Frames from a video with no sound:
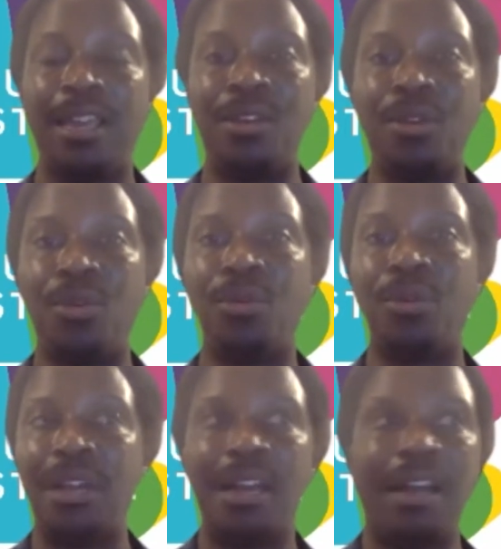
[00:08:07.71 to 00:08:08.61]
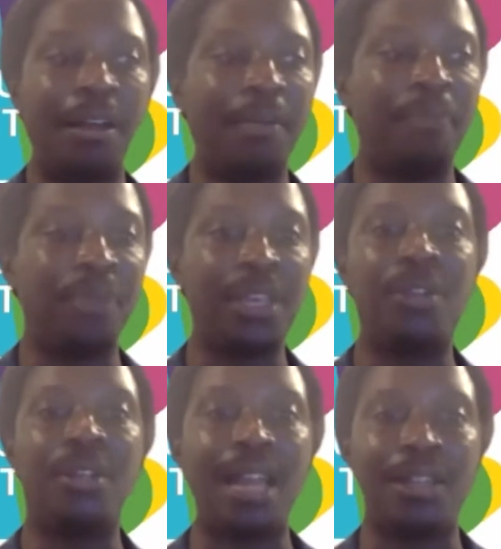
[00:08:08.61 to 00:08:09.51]
new
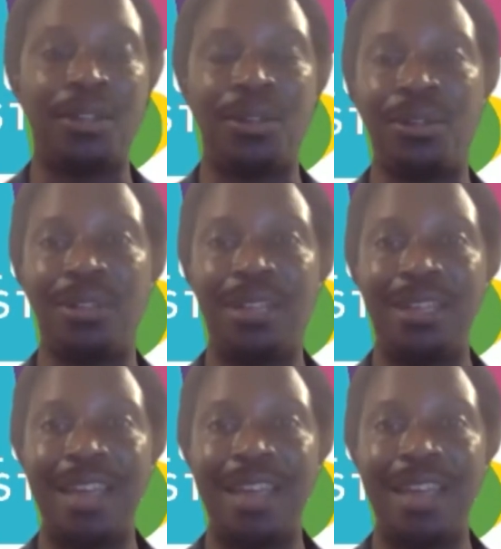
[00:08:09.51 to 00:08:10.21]
international